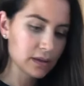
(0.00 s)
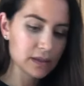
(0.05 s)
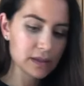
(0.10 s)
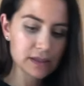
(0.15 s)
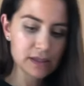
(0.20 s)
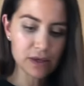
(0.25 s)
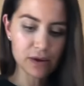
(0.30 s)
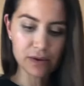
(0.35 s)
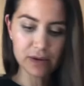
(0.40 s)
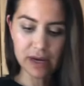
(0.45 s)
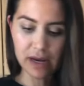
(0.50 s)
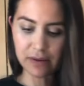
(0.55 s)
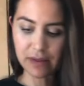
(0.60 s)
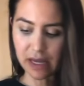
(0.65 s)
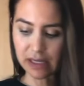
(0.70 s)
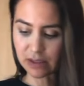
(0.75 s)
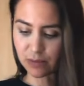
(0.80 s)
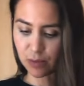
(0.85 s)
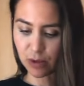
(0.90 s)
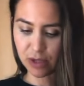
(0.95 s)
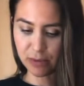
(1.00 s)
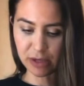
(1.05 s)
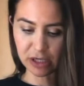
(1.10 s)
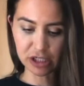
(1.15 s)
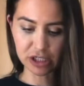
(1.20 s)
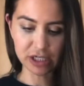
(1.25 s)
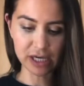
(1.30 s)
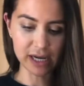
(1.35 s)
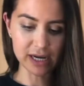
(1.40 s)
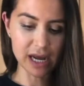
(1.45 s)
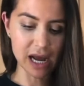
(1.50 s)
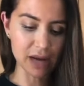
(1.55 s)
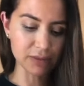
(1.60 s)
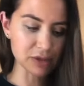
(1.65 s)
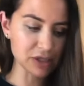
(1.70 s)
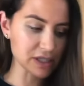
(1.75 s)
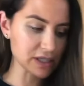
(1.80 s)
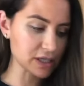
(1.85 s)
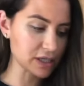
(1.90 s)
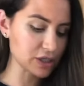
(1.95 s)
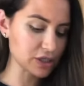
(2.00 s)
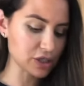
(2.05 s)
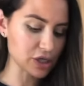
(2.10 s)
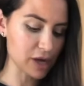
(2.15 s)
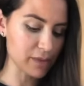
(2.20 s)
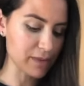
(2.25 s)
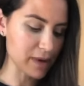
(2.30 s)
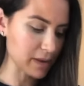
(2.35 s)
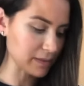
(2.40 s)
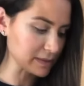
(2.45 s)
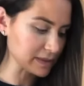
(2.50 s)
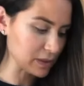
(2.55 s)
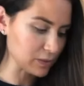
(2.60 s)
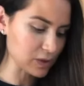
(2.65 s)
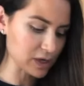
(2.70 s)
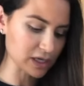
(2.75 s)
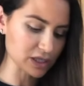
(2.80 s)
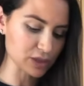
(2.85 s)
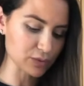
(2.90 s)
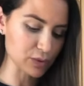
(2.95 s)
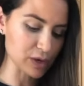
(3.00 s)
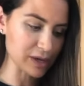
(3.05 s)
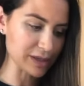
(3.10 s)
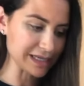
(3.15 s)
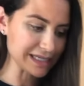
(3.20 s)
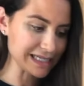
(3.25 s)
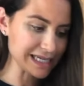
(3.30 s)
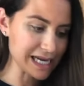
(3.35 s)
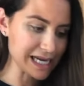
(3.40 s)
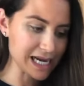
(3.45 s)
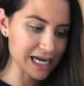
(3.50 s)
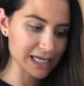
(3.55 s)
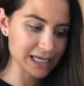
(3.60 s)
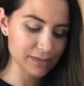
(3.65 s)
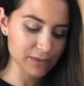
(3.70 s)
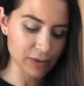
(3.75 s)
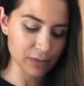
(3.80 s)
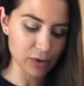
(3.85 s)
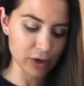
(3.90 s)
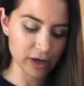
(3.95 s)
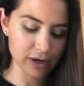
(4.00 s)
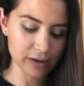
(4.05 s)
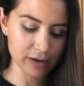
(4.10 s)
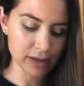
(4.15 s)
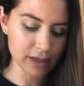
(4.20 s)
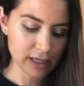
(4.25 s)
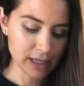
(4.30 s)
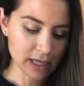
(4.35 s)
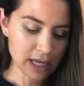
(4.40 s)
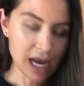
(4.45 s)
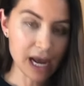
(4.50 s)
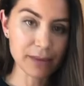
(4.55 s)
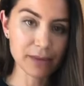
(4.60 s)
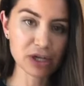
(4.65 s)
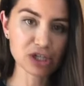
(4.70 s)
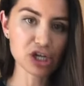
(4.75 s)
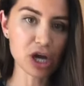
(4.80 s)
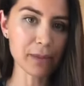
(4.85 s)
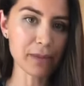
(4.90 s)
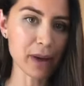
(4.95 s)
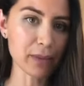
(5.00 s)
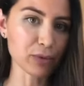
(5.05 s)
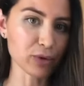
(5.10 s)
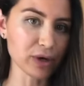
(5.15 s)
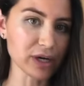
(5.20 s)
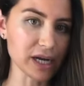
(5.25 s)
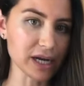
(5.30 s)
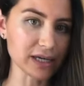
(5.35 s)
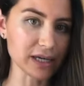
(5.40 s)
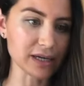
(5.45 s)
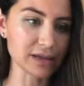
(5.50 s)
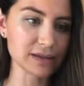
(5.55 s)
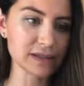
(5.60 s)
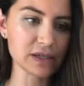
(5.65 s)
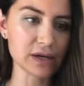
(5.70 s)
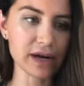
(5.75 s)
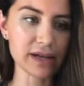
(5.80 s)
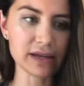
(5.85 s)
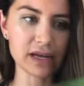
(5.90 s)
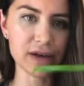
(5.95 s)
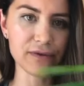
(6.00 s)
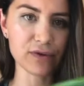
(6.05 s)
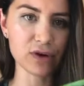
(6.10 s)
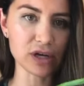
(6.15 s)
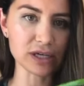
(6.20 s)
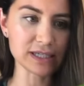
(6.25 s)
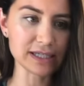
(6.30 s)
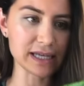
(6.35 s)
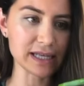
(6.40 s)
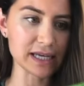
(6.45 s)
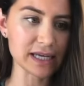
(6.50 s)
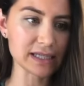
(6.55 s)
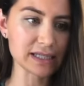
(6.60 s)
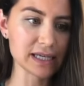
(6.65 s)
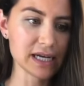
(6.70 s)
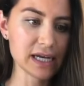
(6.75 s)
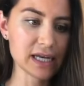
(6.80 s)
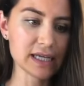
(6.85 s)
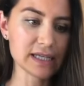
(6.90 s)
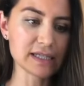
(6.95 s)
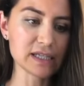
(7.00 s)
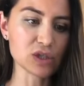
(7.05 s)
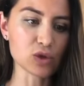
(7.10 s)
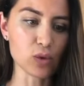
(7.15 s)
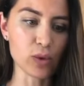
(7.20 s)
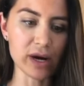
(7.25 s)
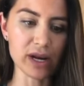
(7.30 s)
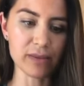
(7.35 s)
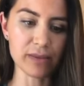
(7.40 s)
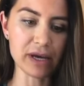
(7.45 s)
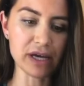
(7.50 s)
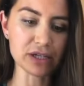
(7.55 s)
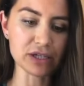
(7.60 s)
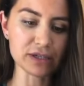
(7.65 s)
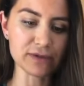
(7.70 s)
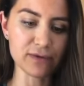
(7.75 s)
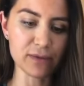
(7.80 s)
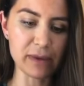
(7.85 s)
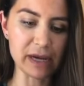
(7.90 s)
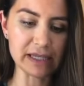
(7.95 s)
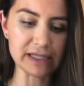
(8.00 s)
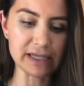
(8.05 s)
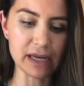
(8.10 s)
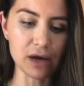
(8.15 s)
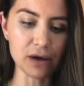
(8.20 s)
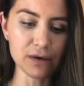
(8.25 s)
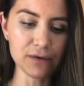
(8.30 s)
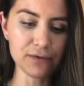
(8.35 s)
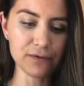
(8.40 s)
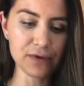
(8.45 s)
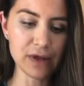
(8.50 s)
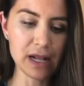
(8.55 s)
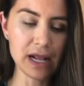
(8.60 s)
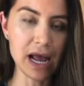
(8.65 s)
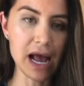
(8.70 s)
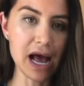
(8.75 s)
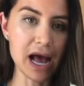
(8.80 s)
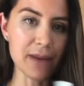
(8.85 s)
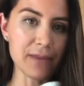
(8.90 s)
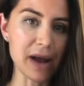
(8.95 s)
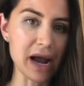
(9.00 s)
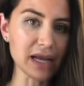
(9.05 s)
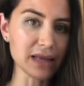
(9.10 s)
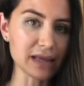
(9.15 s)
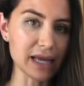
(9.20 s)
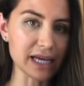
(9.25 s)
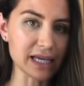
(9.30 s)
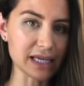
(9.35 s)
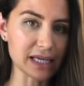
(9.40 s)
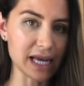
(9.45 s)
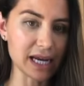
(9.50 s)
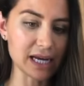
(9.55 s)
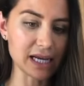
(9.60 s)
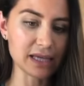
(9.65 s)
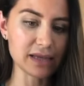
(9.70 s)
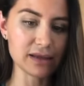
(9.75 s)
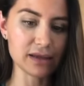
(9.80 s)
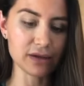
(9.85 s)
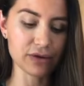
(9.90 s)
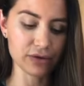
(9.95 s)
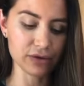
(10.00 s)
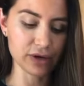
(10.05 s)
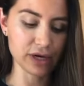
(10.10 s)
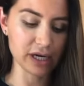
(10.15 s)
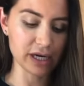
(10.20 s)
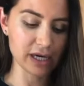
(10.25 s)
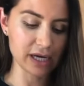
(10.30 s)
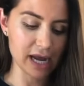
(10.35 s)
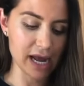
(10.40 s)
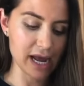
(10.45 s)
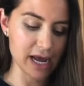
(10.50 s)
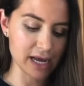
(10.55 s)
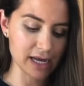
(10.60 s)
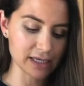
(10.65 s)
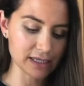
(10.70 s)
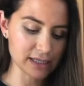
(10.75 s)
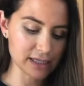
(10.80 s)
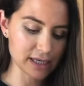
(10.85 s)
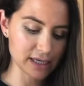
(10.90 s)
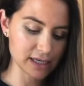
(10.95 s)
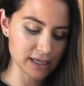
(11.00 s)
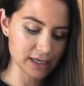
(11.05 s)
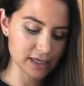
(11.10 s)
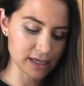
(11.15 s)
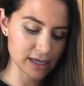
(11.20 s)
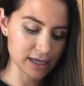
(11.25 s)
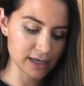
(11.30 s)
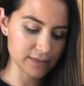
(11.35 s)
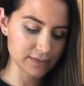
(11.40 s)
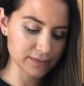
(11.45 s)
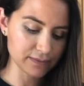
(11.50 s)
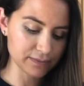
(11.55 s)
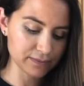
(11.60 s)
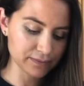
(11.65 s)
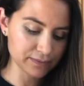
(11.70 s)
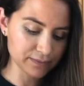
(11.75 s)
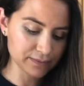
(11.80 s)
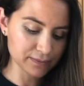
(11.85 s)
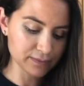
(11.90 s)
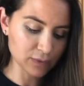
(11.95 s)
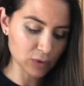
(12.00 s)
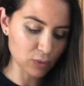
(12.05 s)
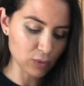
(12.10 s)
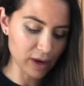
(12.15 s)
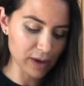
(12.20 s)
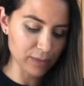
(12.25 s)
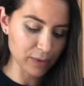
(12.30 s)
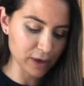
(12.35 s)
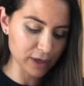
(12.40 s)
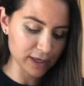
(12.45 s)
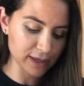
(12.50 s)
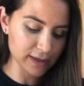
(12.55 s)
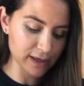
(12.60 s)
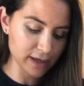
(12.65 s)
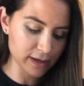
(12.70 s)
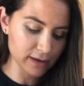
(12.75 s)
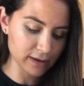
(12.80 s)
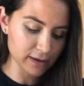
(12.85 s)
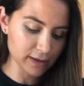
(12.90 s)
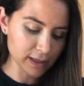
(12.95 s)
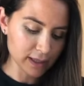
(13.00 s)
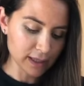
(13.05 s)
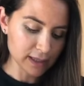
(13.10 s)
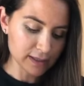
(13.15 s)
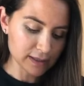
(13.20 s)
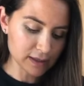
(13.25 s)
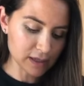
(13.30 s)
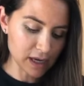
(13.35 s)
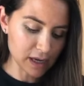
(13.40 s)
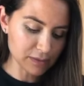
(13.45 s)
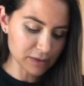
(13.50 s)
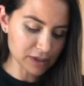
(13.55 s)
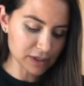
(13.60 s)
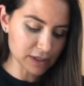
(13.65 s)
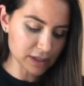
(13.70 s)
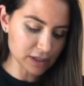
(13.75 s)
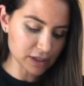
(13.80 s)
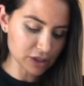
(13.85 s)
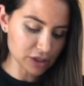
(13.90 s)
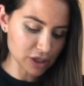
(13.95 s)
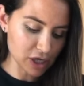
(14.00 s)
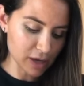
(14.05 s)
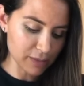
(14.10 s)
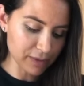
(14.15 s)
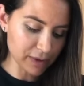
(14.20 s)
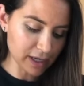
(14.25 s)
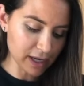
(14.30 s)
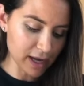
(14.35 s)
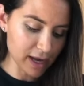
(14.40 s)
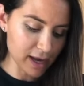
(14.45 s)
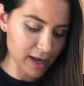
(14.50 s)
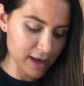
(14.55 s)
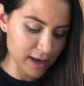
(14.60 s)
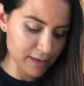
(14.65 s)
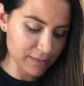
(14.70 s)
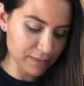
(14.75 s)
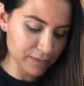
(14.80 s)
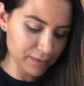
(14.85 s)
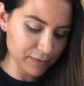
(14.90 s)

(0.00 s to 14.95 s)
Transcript: So now that's pretty much done. I'm just gonna chop up, because I want it to brown a tiny bit more. I'm gonna chop up green onion. Sorry, I think I forgot to say this. This is quite a bit, just for myself. I like getting the green and the white part in there. So I'm just gonna chop it up